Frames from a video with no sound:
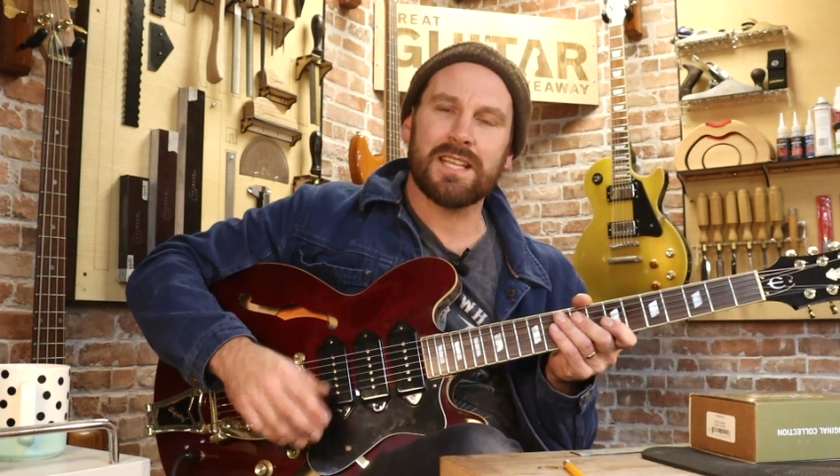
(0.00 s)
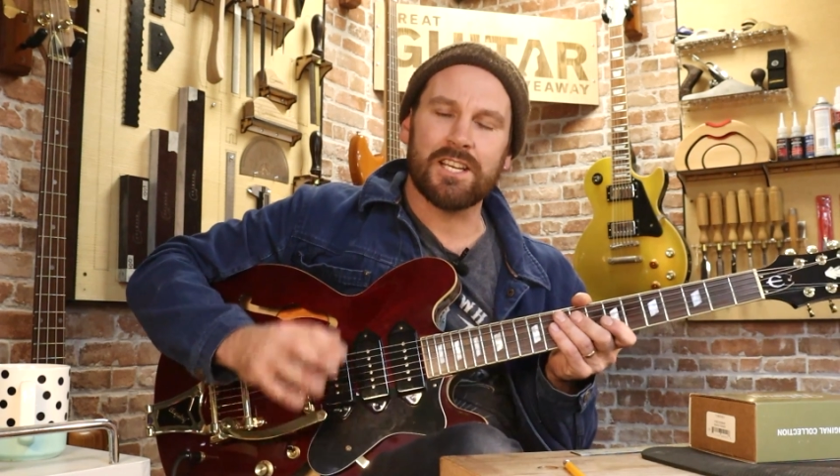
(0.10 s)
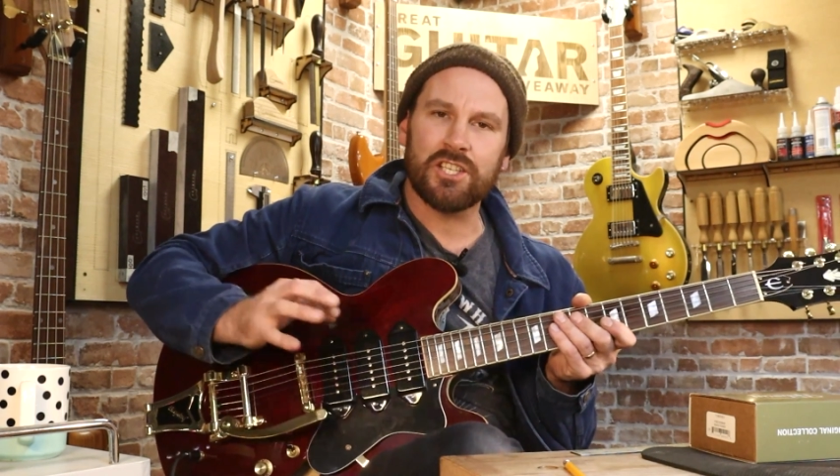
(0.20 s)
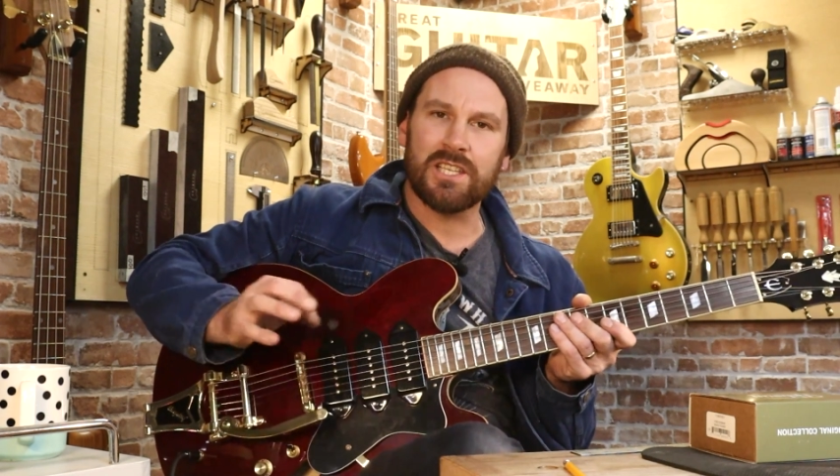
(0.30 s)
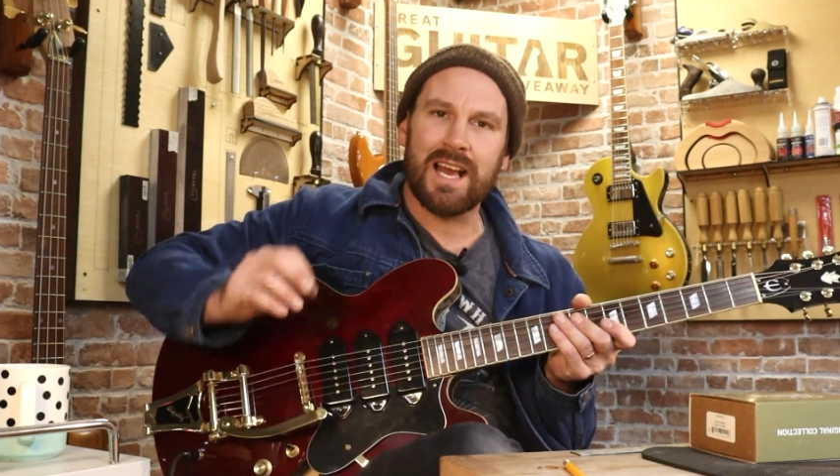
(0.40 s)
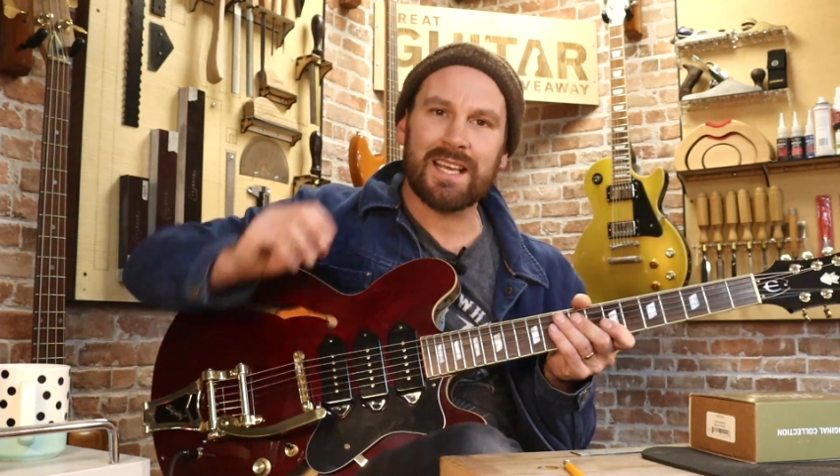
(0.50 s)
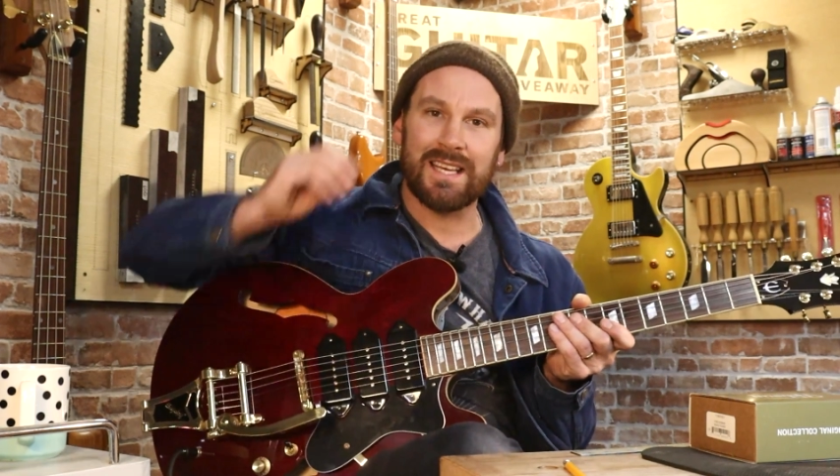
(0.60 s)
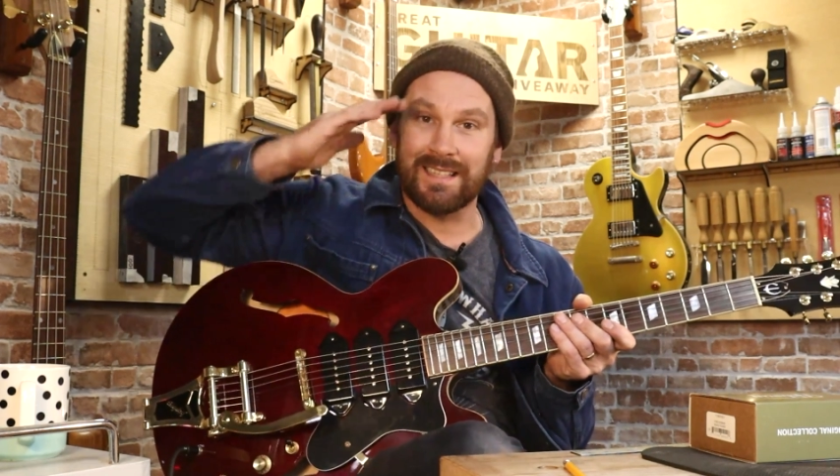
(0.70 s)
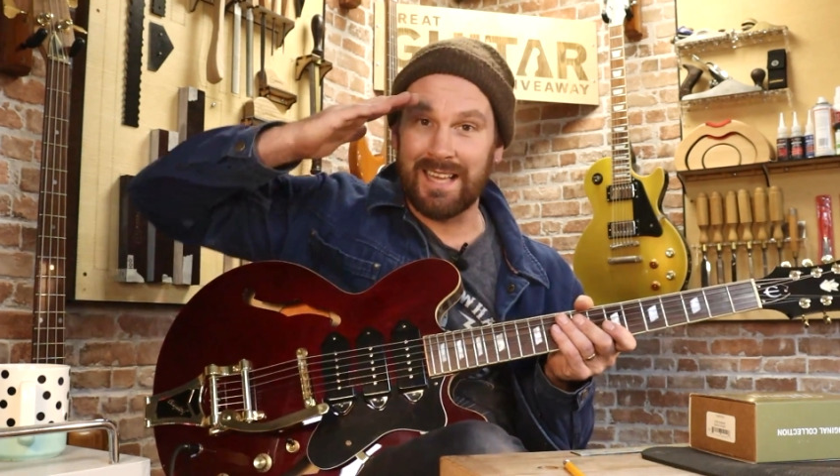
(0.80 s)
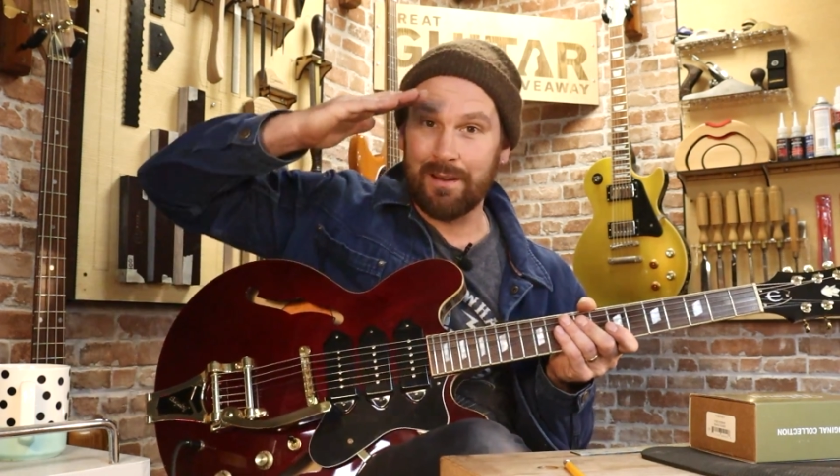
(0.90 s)
they're just
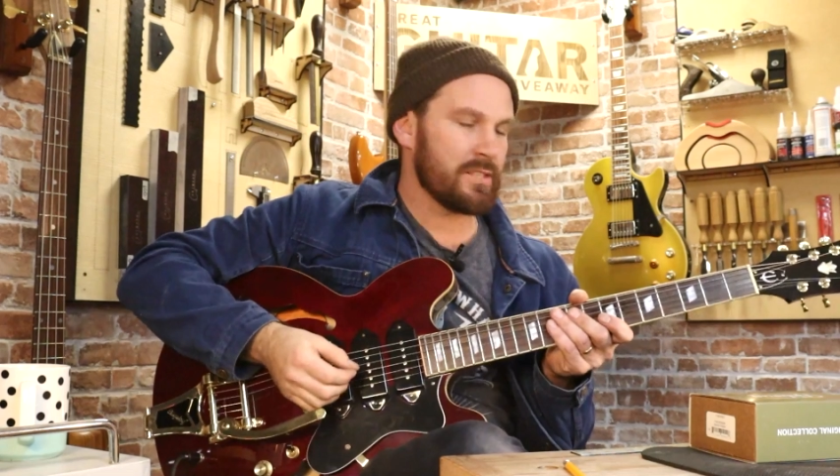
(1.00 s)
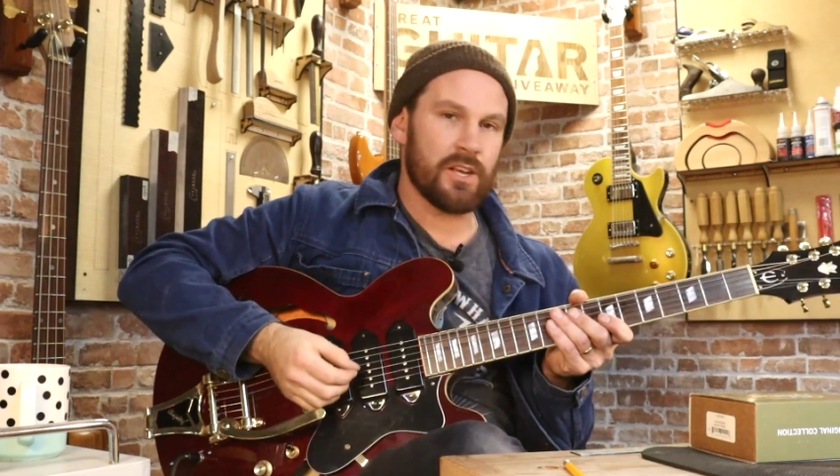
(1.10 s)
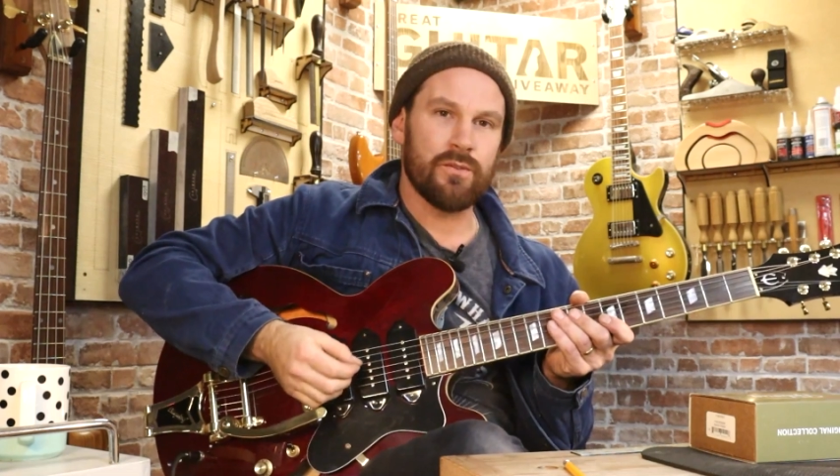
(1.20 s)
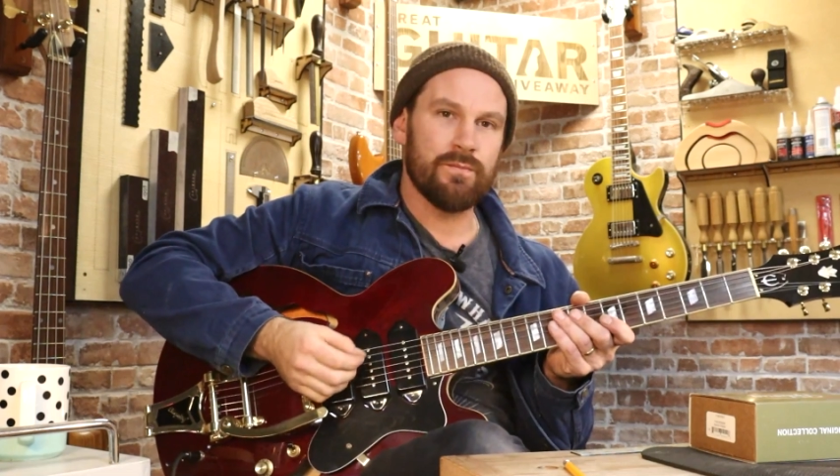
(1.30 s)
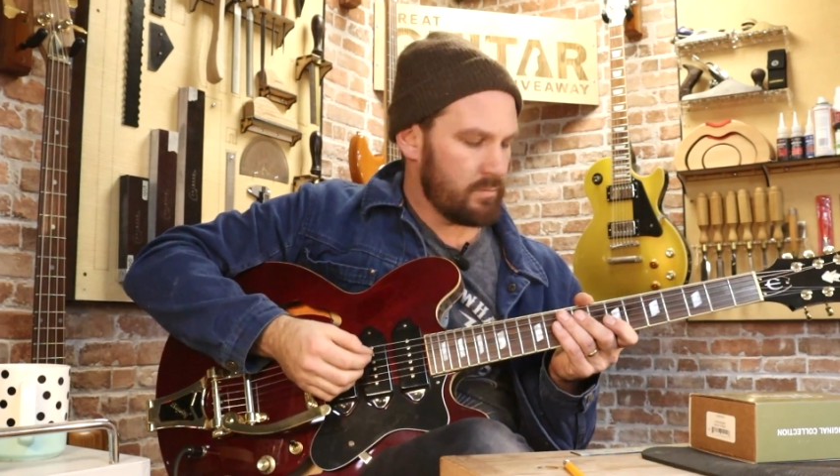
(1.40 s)
lacking that tone.